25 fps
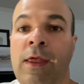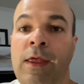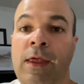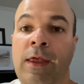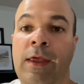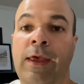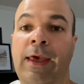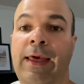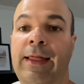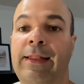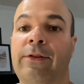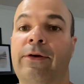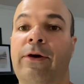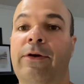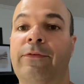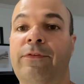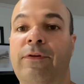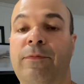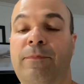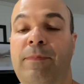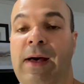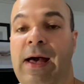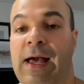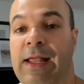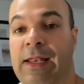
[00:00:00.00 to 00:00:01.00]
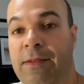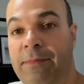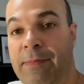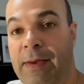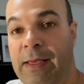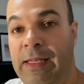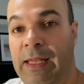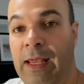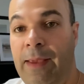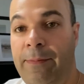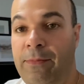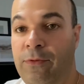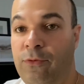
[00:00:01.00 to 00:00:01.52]
Hello everybody, my
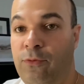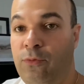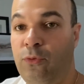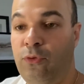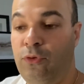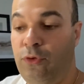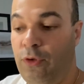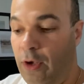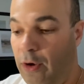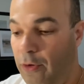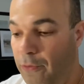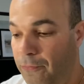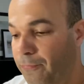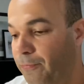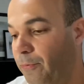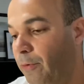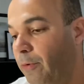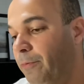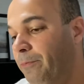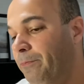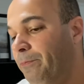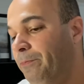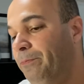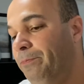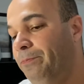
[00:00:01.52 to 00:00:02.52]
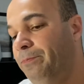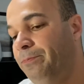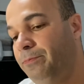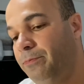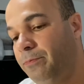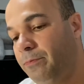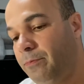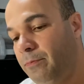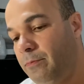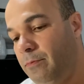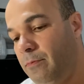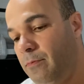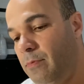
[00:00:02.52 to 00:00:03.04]
name is Rodolfo
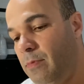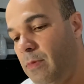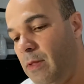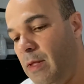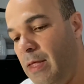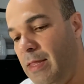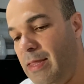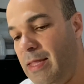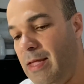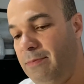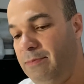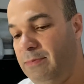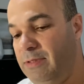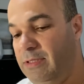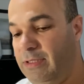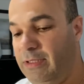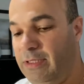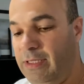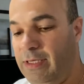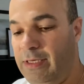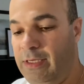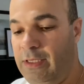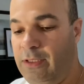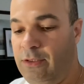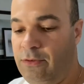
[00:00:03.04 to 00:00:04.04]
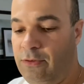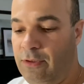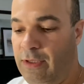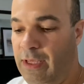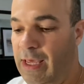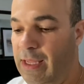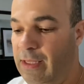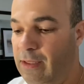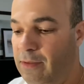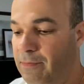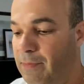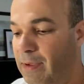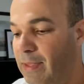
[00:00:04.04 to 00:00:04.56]
and I'm studying to
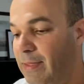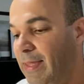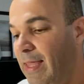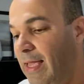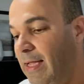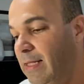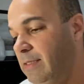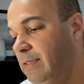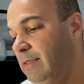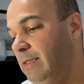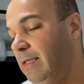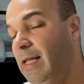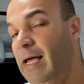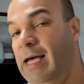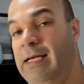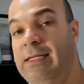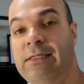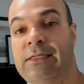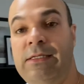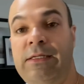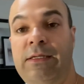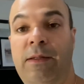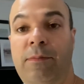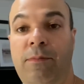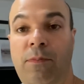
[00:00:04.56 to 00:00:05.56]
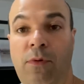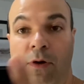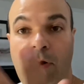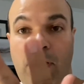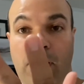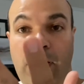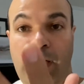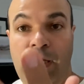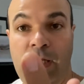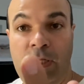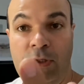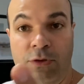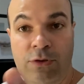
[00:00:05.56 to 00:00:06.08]
get my next license in the boiler
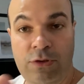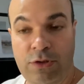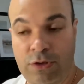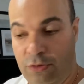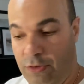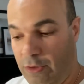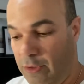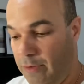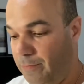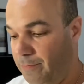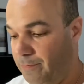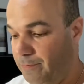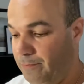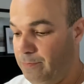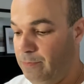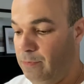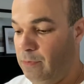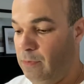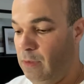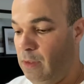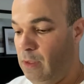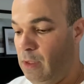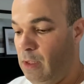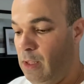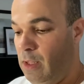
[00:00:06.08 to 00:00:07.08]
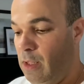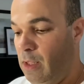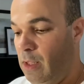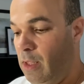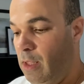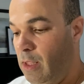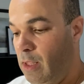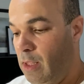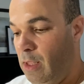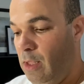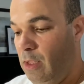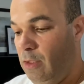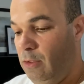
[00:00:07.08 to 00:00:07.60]
industry.
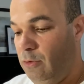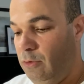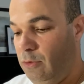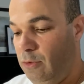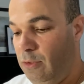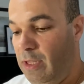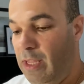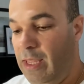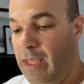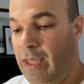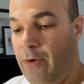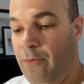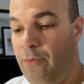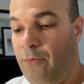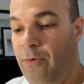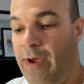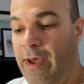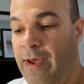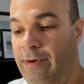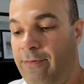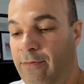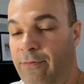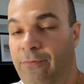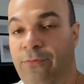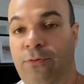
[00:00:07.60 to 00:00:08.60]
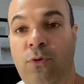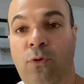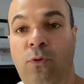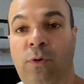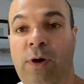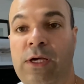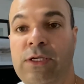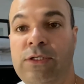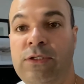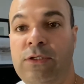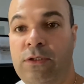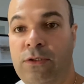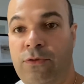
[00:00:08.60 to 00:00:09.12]
Today I will have a few
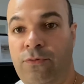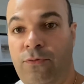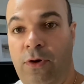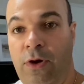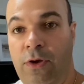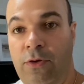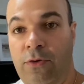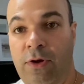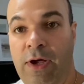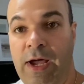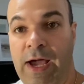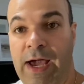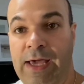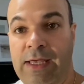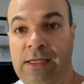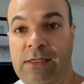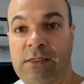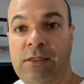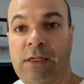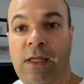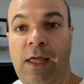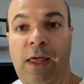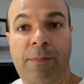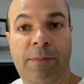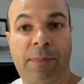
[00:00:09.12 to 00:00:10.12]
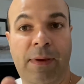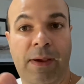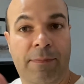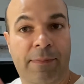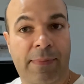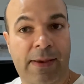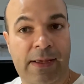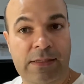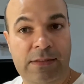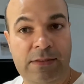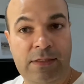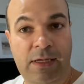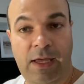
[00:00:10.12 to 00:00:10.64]
questions for you guys and my
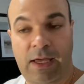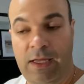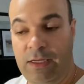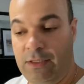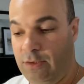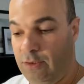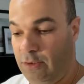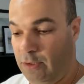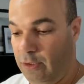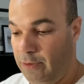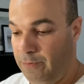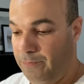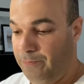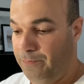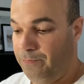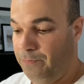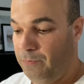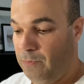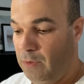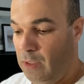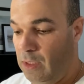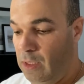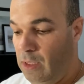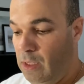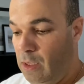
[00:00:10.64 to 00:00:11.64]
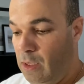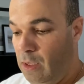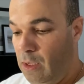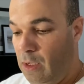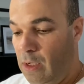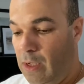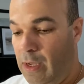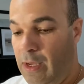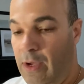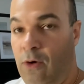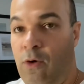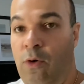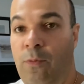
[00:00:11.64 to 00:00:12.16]
best answer.
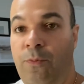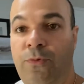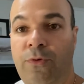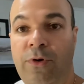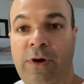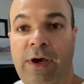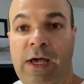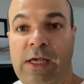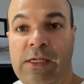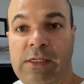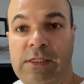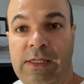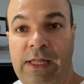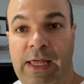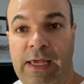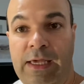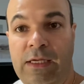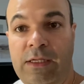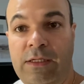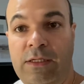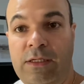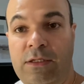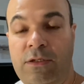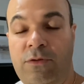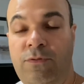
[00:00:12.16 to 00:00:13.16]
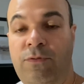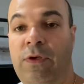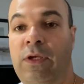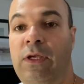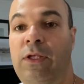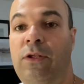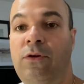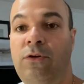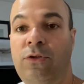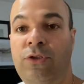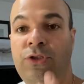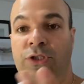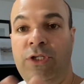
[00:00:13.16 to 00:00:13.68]
I hope you guys like this
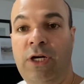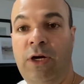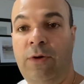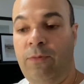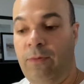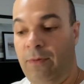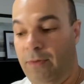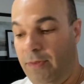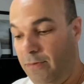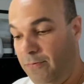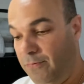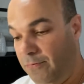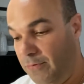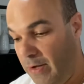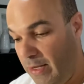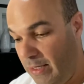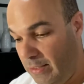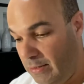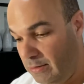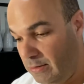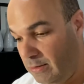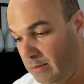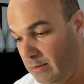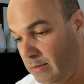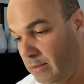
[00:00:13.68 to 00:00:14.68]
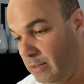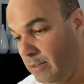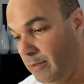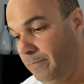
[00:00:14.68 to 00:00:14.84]
video, share with friends,